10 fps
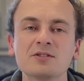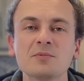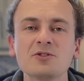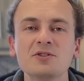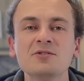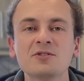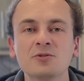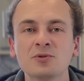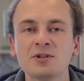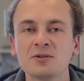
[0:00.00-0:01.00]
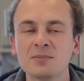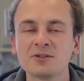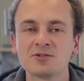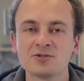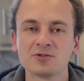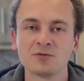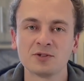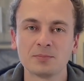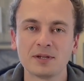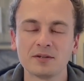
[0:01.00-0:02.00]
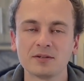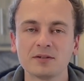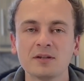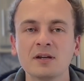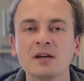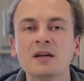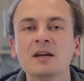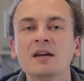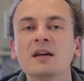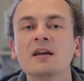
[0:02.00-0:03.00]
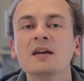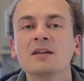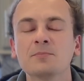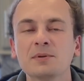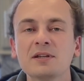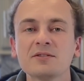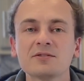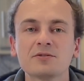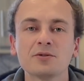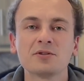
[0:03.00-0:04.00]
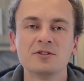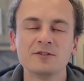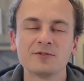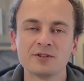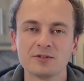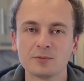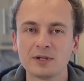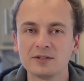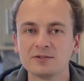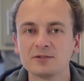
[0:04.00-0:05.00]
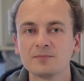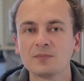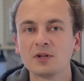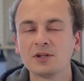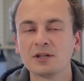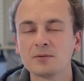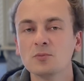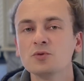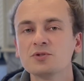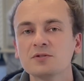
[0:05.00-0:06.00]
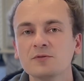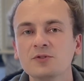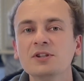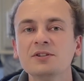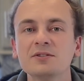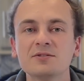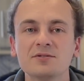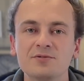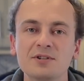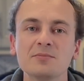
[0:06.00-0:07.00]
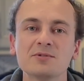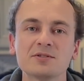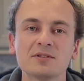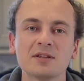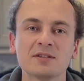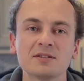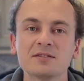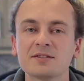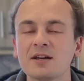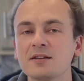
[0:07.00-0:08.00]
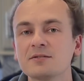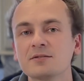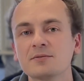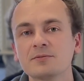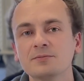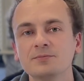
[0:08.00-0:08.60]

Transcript: it's much easier to hear messages of the plant. And plants talk in different ways, like moods, feelings, dreams, and insights.